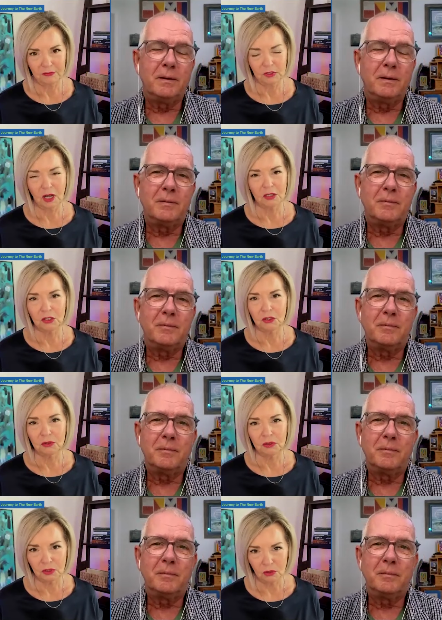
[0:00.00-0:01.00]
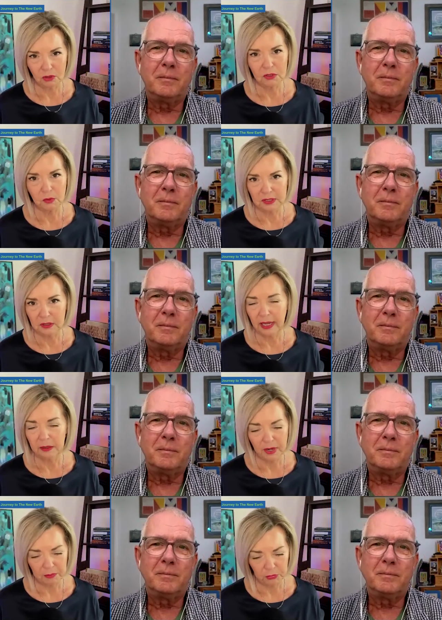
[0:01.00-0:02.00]
Speaker 1: I've talked to, yours was
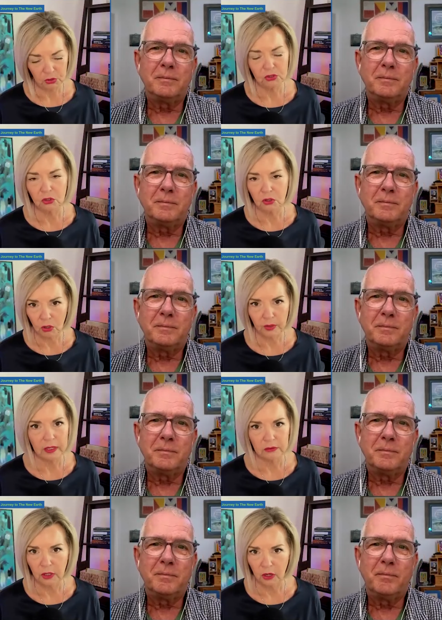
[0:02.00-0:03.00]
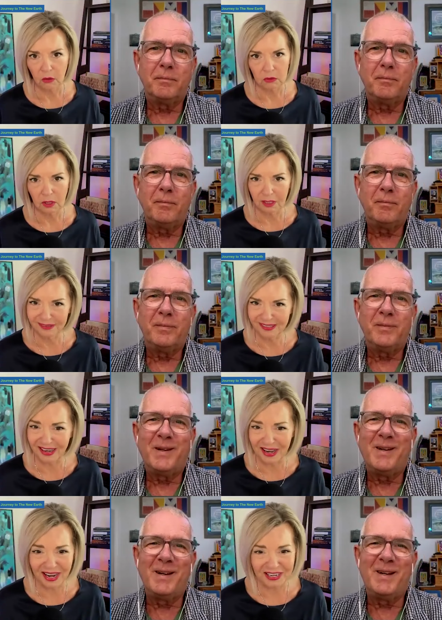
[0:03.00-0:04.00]
like my personal oh hell no.
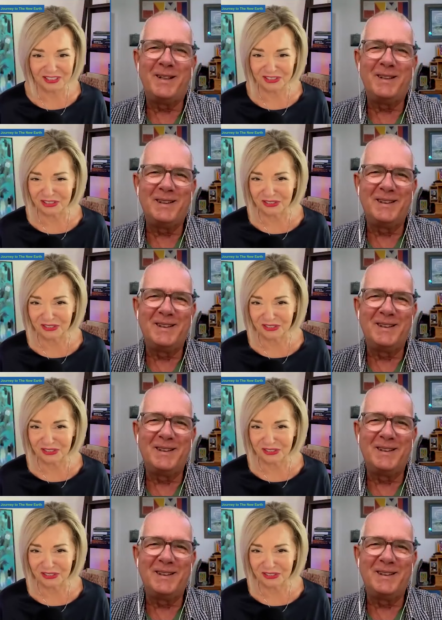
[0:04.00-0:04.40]
I just